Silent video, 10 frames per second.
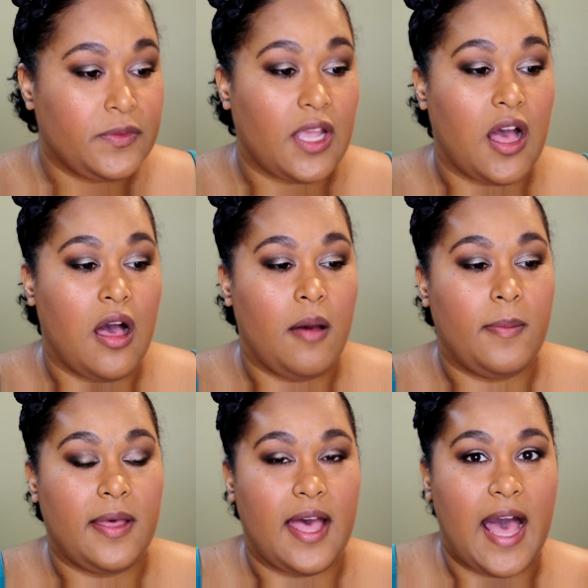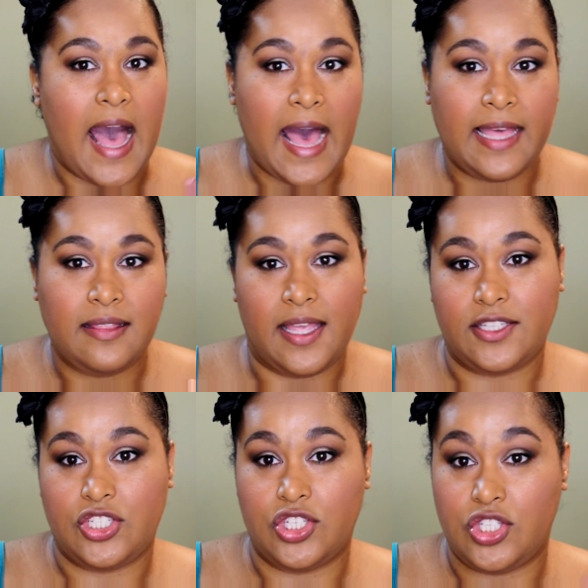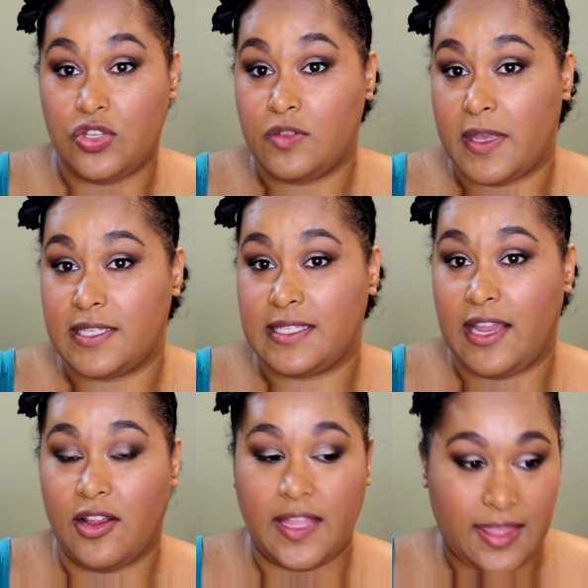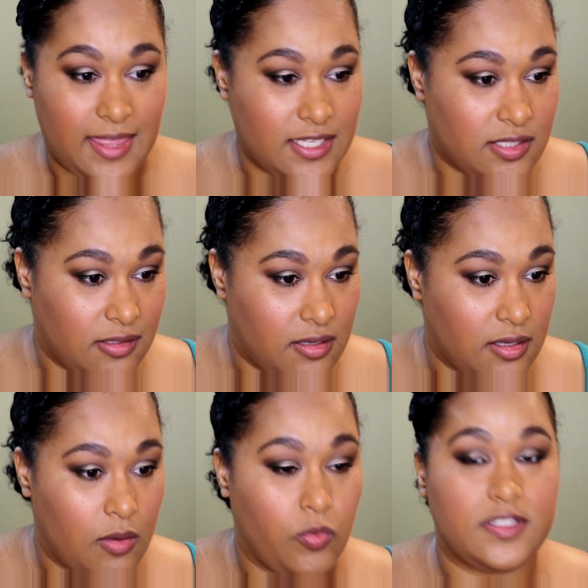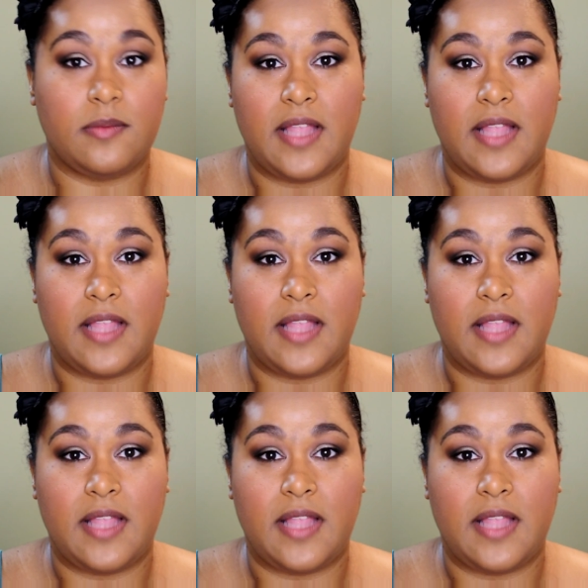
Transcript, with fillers: Um, I like to just use mascara. Like this look with some